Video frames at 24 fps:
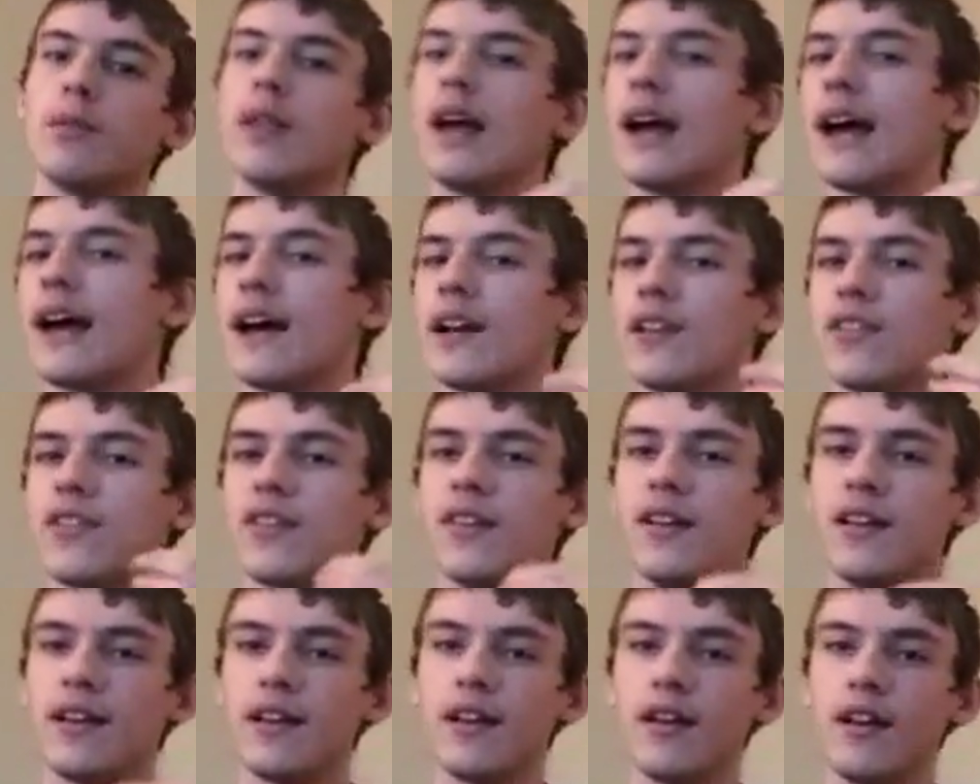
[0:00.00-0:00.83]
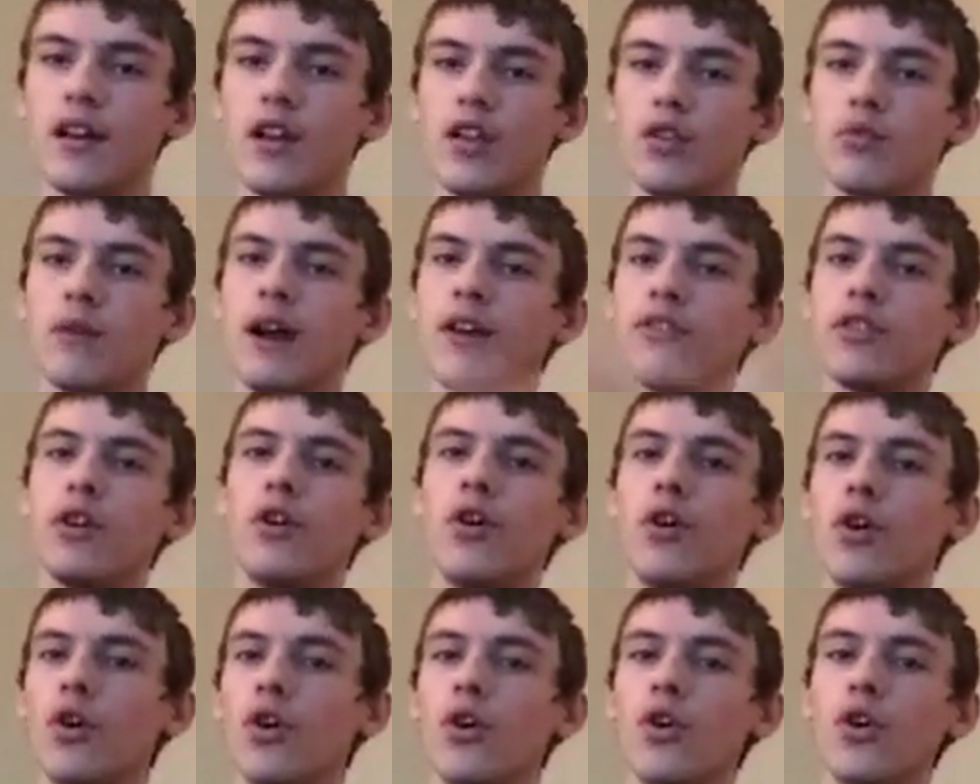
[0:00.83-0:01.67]
blacks throughout
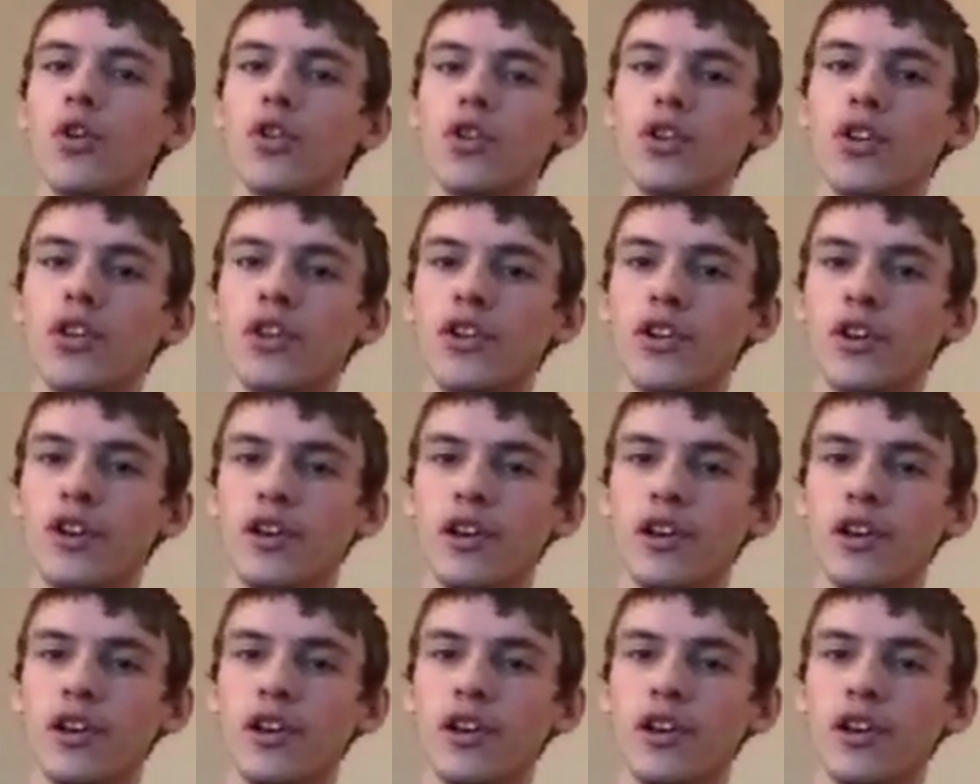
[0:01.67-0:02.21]
the whole